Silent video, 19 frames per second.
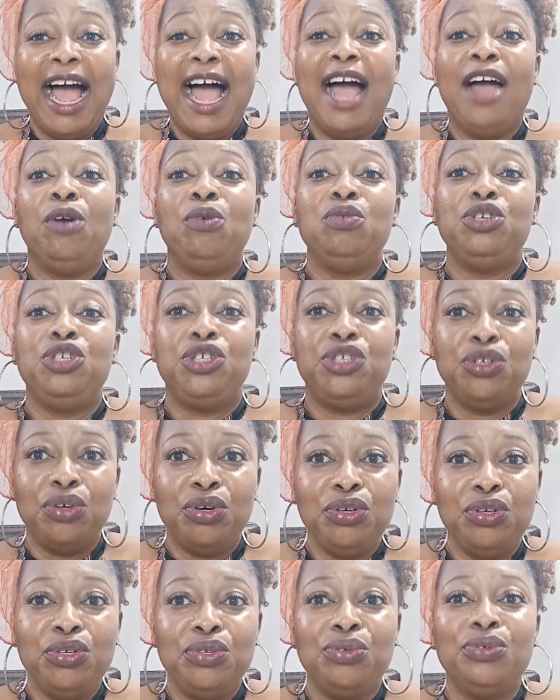I will
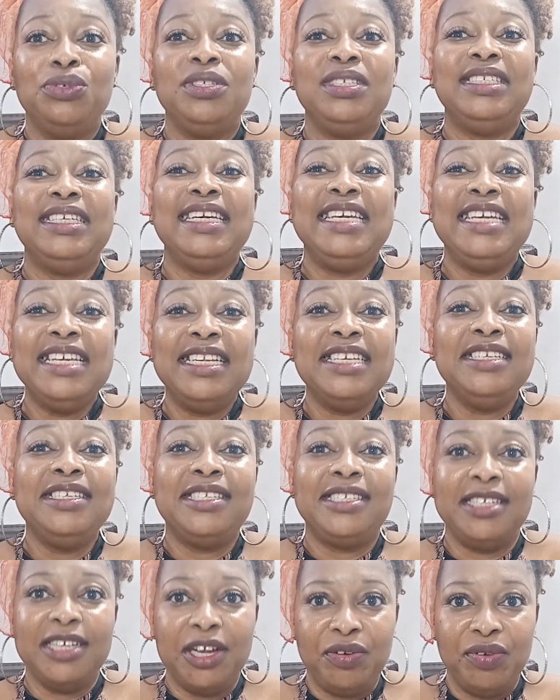show you the hidden
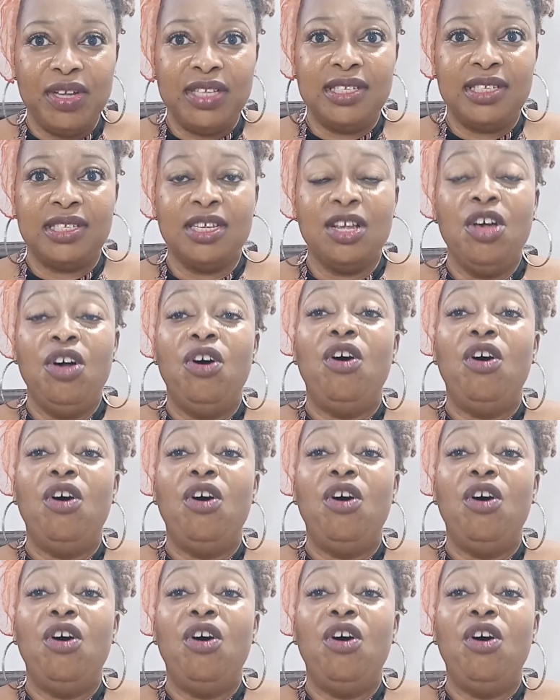secrets